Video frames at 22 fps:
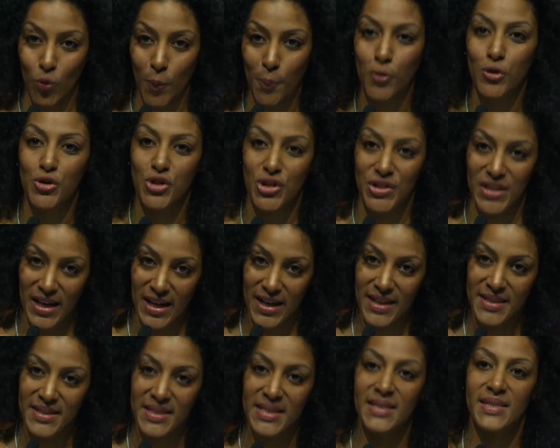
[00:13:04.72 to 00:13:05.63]
to push
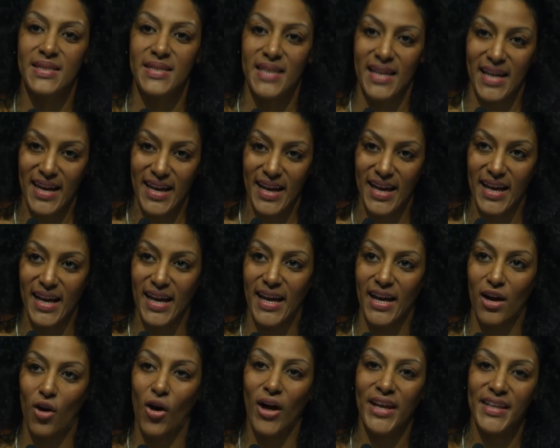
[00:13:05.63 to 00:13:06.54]
these
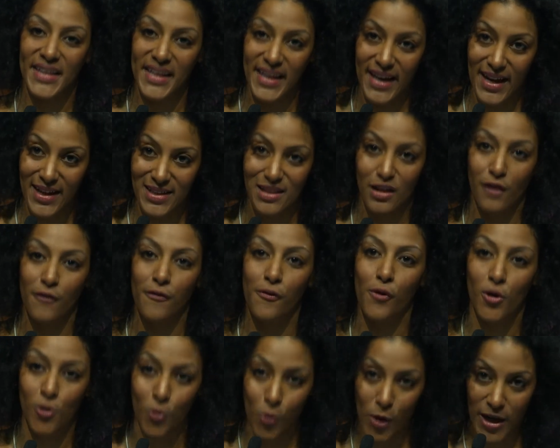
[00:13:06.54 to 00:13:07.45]
ideas
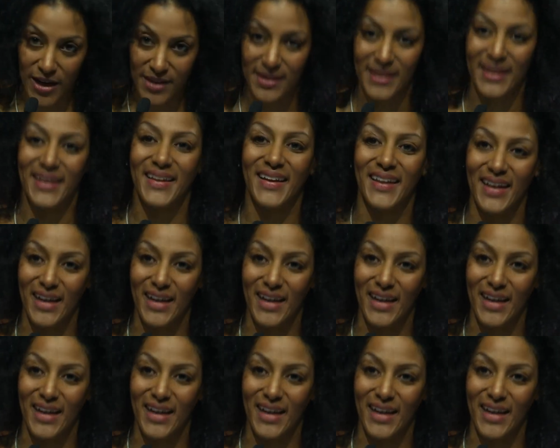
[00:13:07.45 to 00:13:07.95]
forward.